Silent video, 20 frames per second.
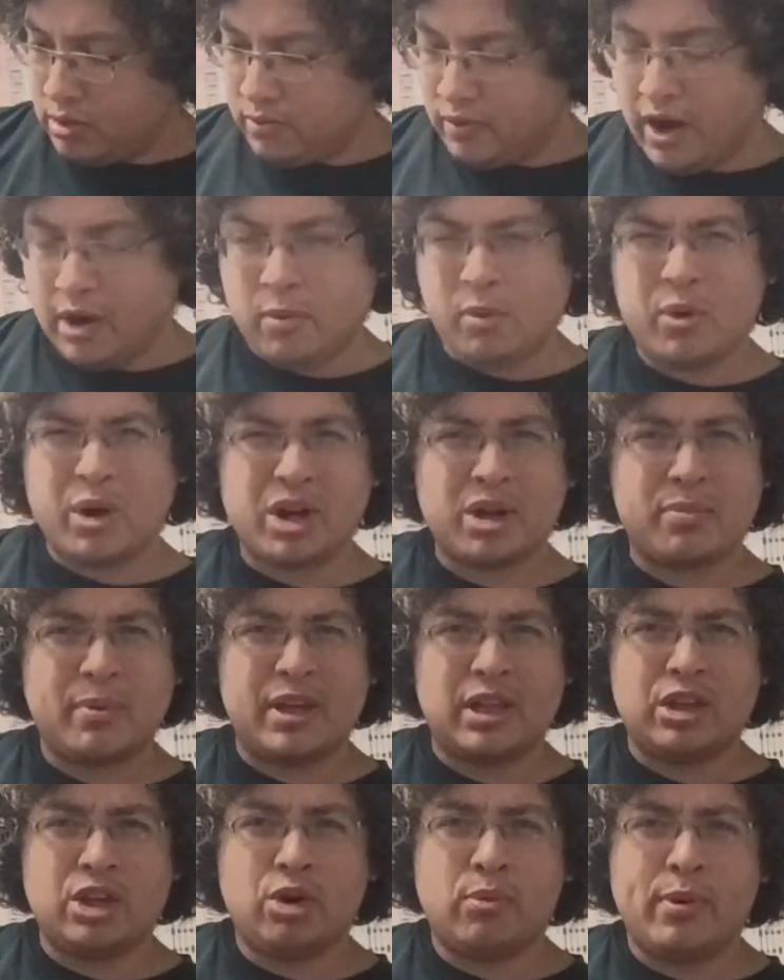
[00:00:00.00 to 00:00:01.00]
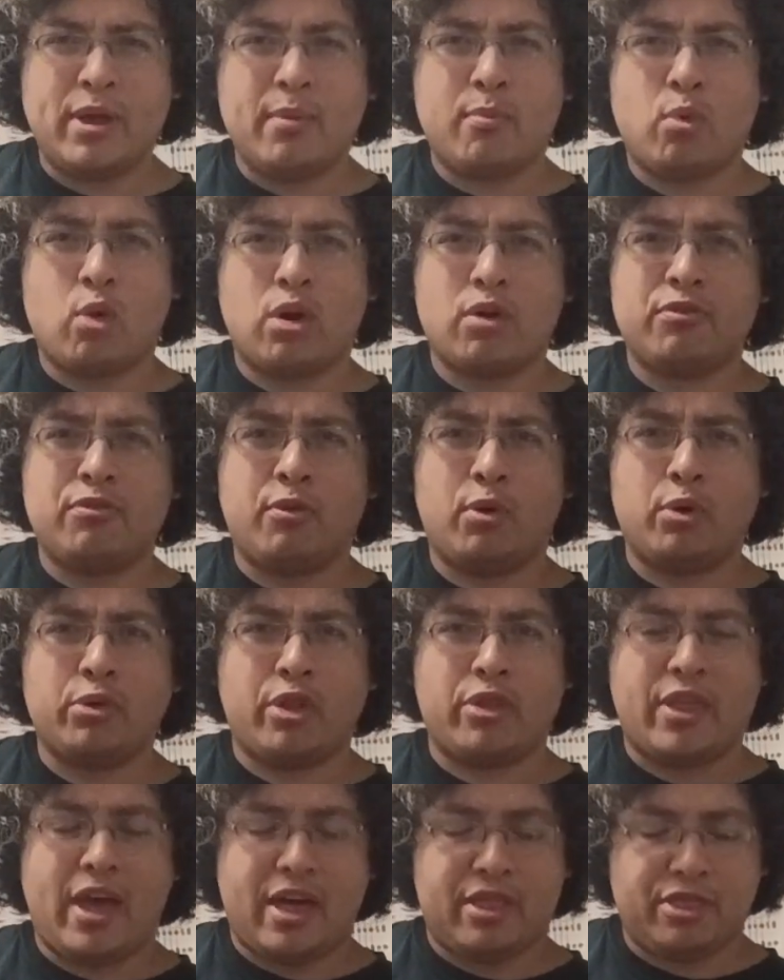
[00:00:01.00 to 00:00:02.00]
Right, we want it to be a little bit more full
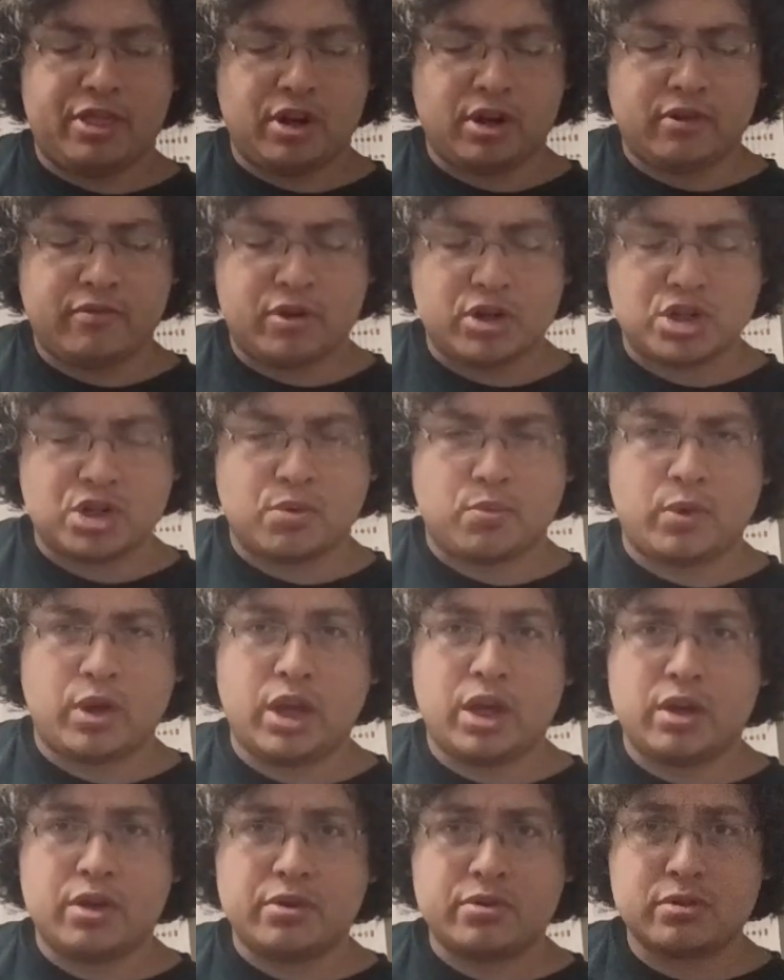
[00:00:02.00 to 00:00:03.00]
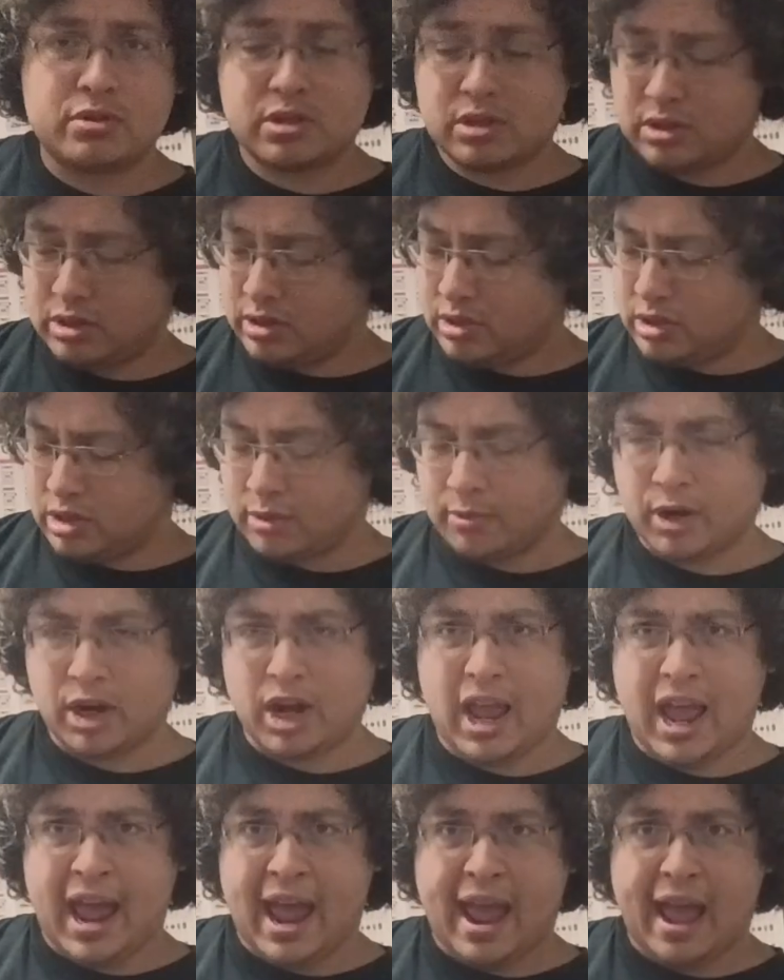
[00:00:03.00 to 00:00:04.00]
than that thinner version we use. So we're
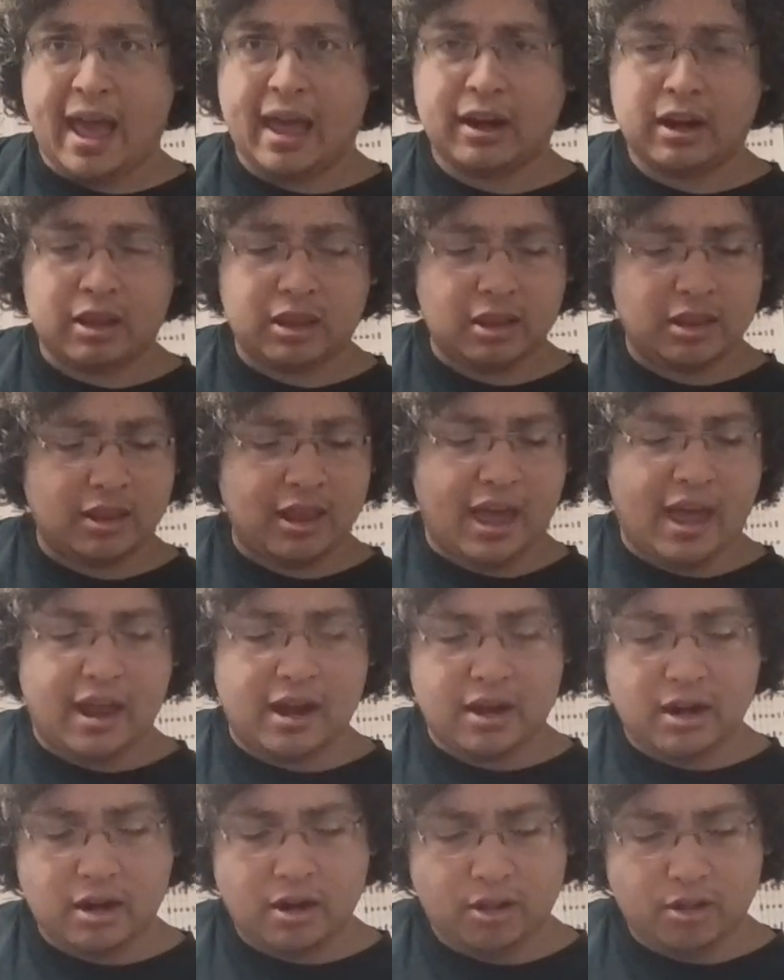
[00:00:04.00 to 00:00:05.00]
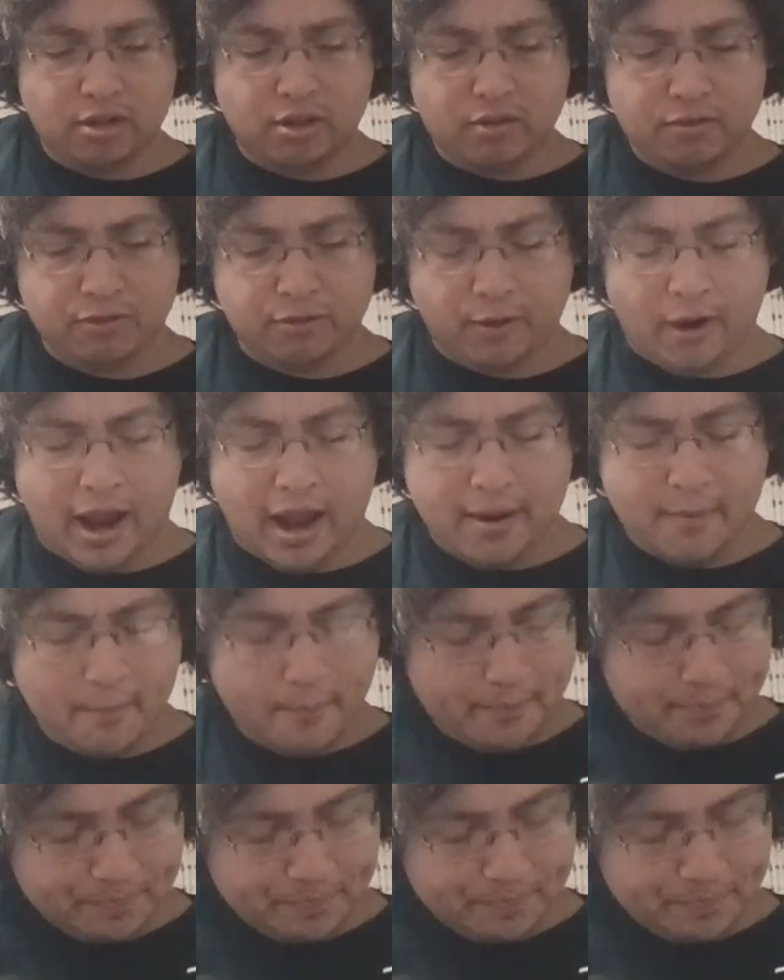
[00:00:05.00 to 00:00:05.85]
going to add that fret.